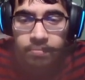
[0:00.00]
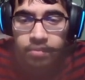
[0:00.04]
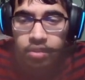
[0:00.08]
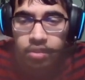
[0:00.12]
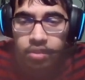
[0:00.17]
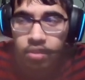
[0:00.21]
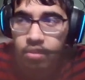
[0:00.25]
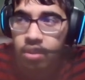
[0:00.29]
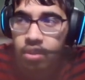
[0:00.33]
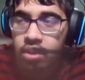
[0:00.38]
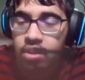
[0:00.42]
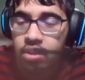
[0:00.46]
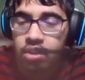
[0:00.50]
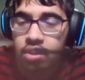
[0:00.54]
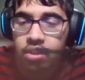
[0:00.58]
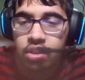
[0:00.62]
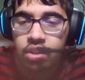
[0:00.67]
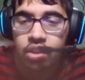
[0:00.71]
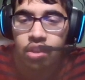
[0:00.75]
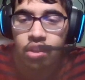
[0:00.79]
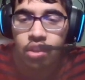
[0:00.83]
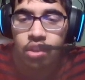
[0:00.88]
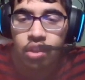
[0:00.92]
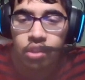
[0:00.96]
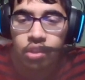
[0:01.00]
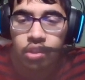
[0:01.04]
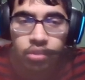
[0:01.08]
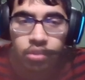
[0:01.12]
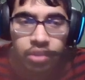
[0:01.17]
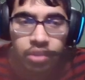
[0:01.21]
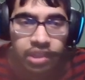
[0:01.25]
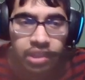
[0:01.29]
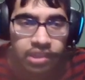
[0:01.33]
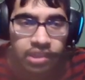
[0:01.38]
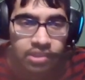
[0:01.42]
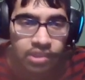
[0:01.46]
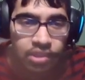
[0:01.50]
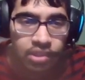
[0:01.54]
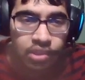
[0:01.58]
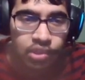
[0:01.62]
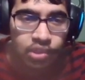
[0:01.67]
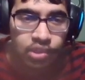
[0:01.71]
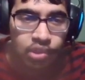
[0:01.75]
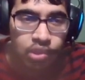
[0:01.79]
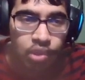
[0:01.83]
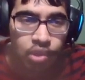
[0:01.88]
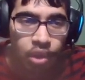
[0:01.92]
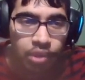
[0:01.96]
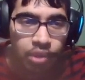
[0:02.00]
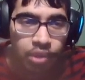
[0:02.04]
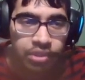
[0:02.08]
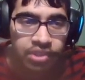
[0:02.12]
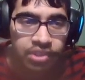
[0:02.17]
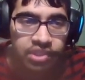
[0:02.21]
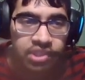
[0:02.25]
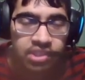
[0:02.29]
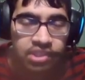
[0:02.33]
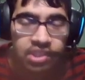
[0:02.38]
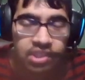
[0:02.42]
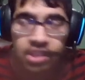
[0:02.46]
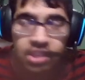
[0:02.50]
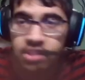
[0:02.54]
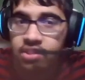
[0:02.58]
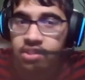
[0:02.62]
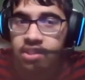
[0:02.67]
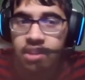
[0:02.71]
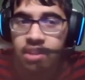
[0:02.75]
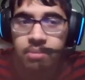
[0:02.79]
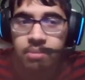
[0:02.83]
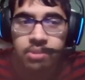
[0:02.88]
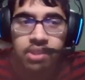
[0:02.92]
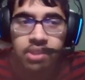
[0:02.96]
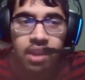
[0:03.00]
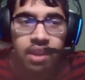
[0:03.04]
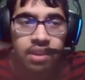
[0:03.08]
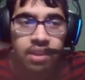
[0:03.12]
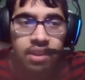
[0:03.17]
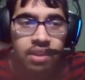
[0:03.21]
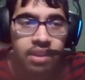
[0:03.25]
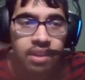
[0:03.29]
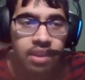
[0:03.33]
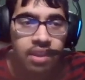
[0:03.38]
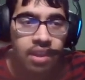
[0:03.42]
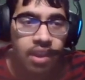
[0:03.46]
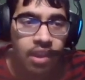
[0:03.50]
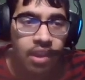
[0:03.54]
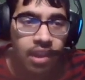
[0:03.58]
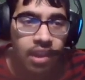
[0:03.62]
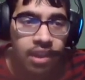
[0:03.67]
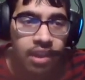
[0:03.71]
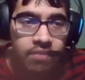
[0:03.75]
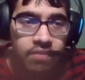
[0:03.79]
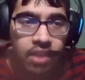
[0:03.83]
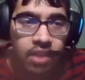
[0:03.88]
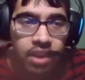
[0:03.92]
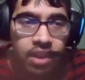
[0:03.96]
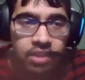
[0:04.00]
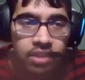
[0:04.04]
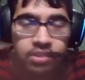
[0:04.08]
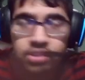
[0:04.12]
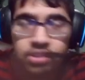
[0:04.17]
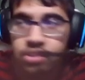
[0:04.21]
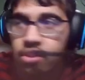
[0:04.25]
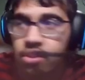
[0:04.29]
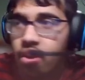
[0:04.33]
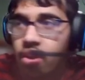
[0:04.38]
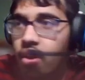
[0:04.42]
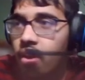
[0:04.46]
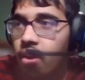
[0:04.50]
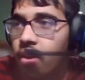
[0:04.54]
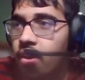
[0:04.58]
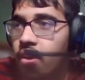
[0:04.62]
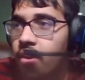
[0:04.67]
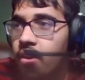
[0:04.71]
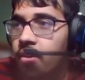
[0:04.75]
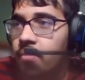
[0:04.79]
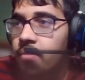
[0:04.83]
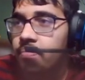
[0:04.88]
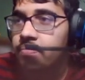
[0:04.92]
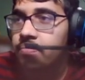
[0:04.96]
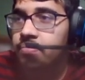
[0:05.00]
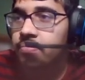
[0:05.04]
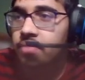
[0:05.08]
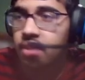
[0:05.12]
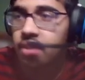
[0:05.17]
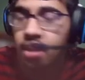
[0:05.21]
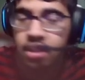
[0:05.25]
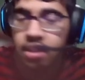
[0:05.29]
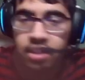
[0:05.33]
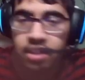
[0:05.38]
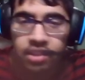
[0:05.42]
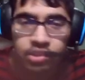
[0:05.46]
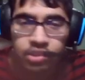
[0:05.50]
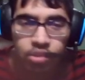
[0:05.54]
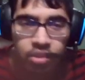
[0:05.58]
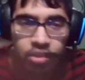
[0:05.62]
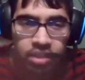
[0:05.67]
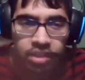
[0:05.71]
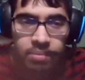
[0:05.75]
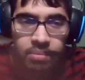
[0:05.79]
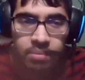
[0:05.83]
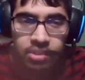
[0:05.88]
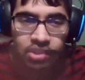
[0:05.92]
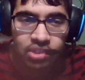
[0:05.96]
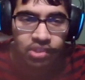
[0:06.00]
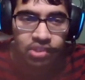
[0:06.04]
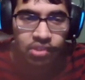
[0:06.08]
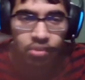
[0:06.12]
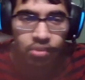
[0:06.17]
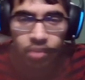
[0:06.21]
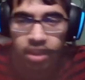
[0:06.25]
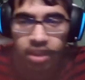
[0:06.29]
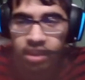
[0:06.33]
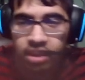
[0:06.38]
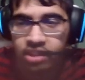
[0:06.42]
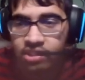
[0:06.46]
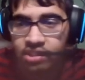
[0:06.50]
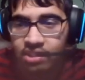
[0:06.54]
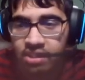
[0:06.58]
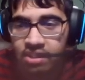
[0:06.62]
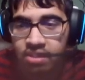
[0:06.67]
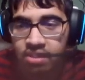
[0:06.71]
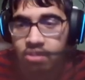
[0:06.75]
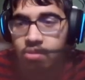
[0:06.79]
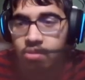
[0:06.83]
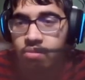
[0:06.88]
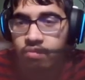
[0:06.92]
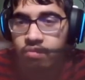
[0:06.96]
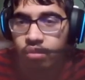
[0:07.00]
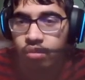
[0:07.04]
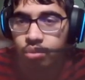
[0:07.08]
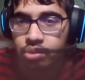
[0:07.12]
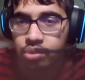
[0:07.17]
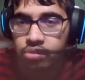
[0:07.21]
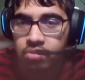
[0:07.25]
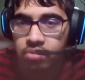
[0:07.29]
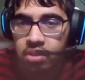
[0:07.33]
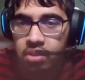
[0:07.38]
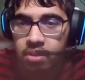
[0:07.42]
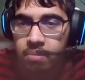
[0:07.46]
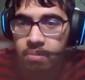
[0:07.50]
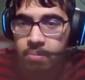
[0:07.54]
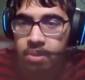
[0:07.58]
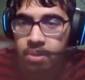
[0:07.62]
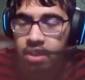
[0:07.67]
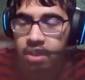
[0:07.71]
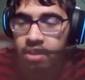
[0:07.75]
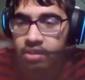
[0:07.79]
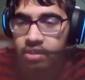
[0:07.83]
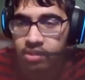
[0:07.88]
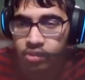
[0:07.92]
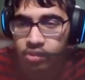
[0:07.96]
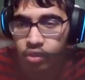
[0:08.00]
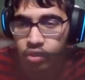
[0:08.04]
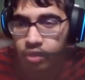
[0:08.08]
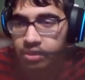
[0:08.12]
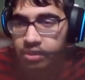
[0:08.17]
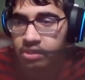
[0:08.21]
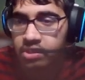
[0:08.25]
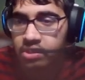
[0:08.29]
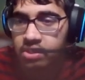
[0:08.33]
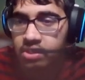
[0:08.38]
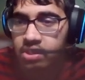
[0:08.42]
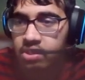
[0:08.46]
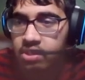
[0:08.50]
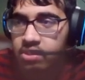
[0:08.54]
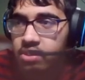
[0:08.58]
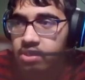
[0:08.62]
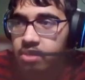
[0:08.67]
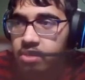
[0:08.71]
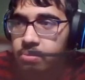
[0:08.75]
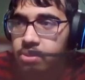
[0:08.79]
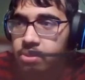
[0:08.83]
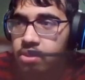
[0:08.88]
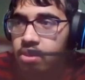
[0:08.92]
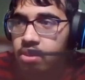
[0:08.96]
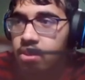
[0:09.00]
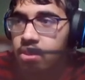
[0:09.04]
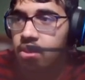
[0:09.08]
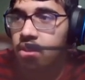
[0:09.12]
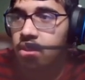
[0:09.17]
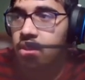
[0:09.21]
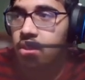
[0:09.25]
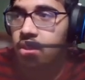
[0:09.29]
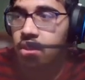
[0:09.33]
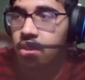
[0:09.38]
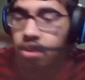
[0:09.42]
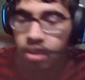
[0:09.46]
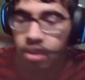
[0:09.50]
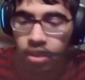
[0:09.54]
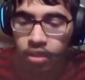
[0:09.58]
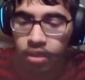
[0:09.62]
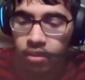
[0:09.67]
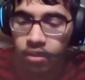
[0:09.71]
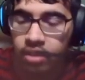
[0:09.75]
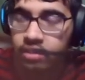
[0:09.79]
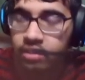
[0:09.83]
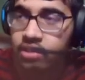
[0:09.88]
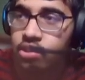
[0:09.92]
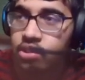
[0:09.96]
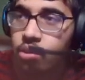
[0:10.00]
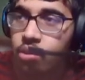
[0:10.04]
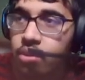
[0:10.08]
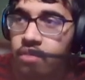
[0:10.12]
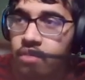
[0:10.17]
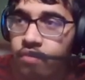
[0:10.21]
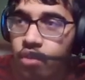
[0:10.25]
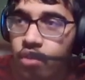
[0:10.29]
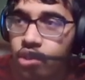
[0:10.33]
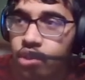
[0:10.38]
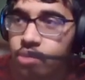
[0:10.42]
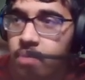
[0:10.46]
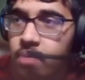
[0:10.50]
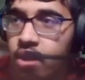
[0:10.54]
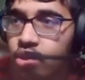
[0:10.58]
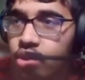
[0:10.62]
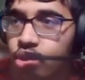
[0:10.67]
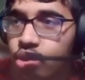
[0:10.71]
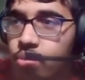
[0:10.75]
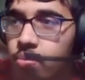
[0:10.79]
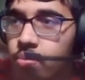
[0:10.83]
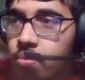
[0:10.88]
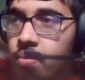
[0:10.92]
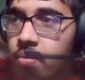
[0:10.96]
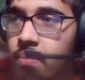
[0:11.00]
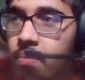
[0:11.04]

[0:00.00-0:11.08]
All right. So like I said, this is all the 16 teams that I advanced. And yeah, sorry, the image isn't great. I just need to do a full screen. But yeah, this is all the 16 teams. All right, let's start with the first matchup.